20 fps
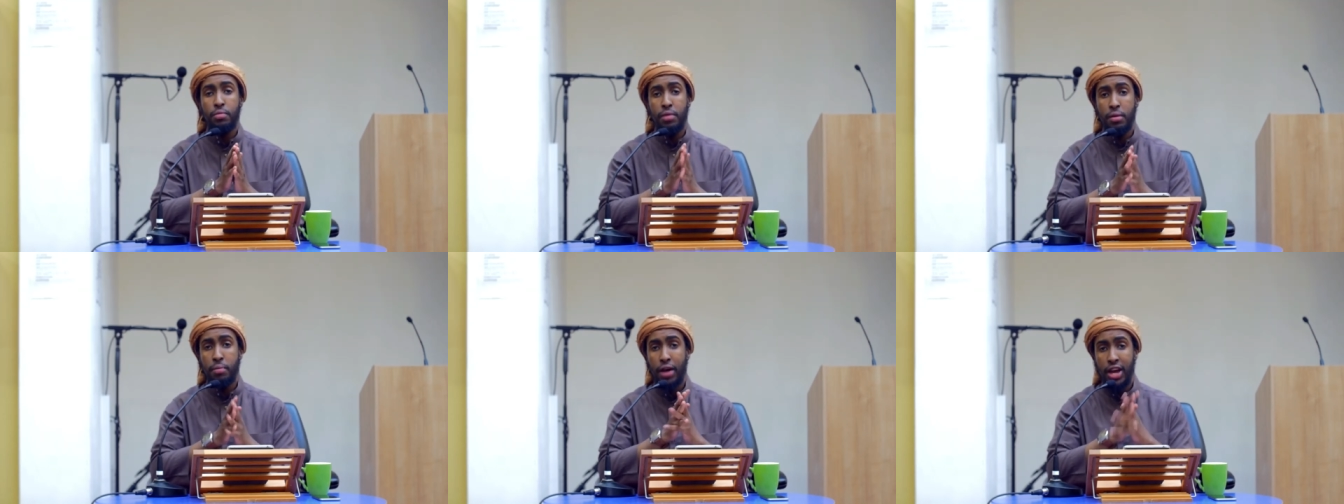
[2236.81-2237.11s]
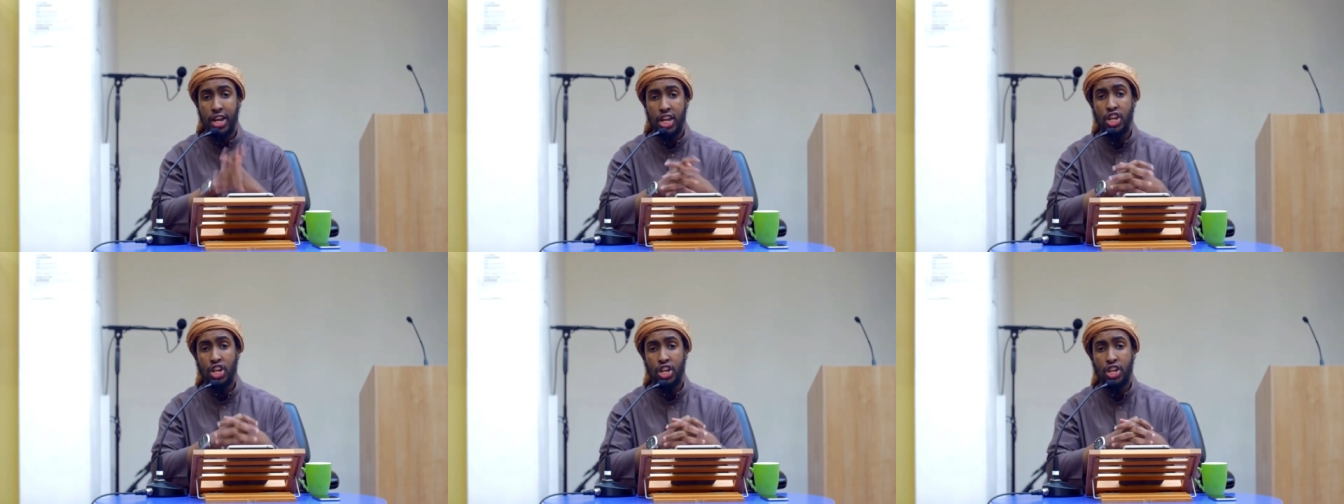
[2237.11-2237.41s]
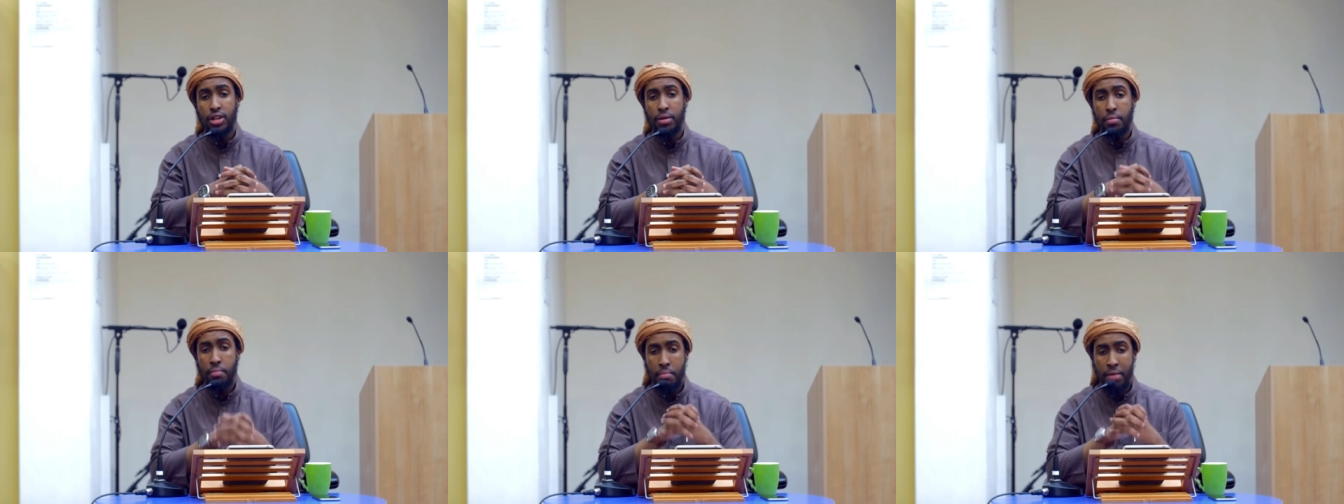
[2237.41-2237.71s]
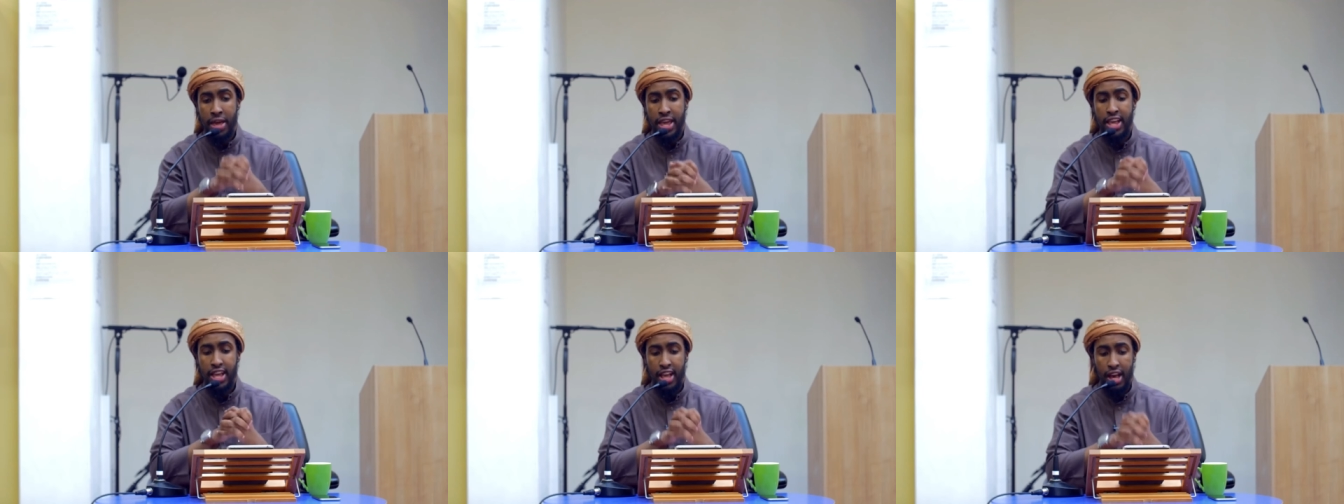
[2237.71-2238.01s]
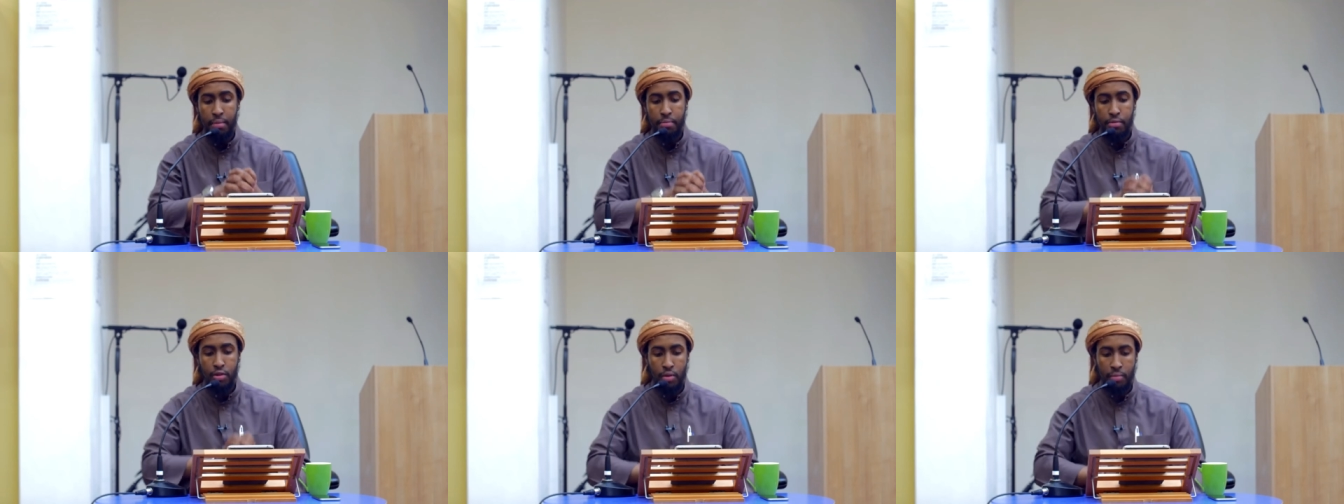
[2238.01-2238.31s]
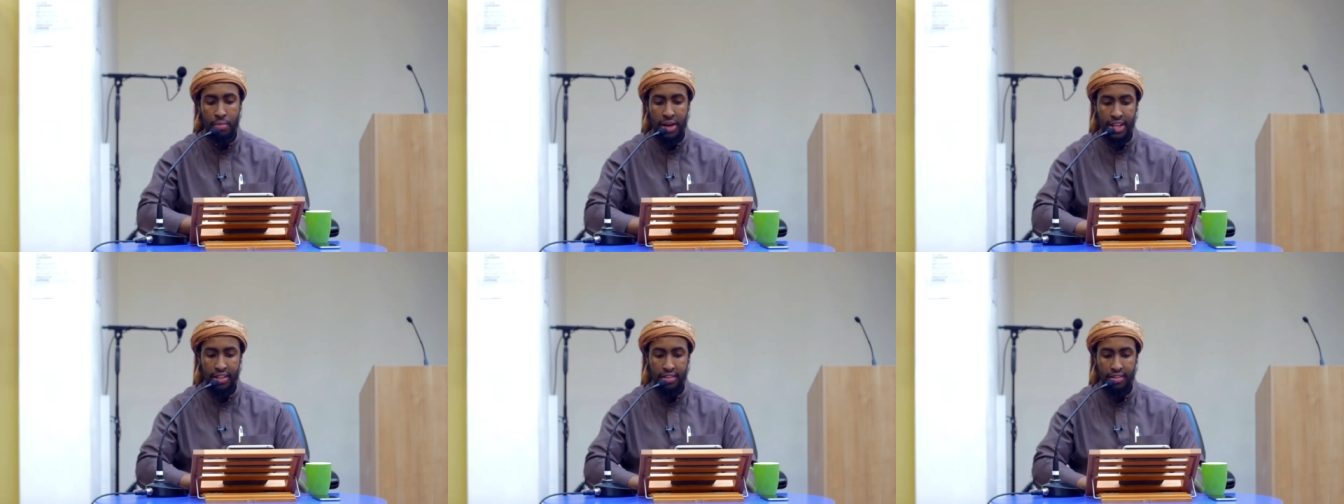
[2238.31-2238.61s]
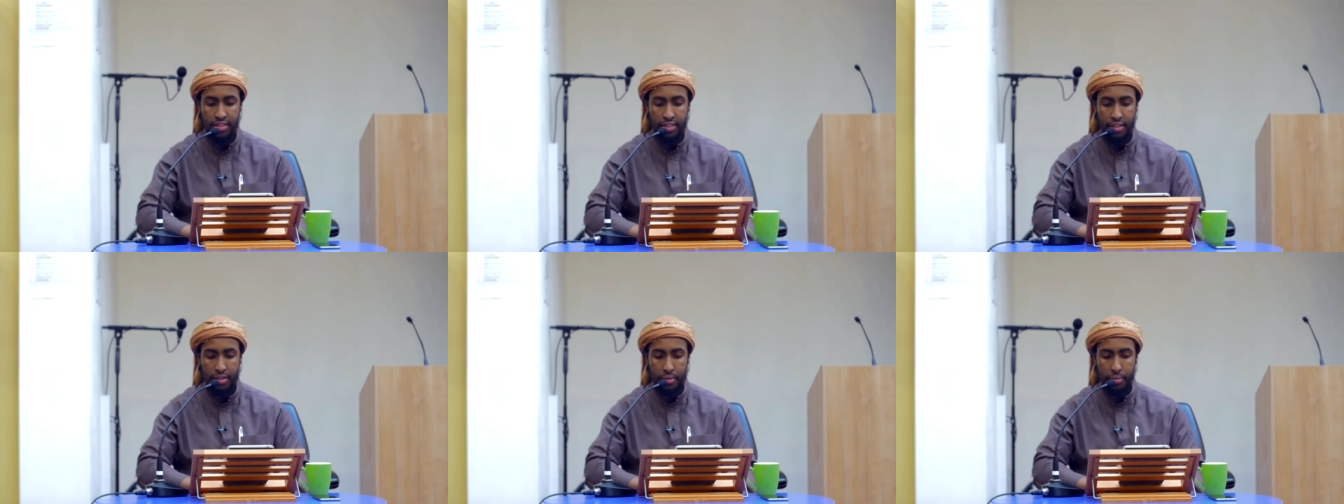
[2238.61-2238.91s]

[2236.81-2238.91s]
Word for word: be punished? Make up your minds.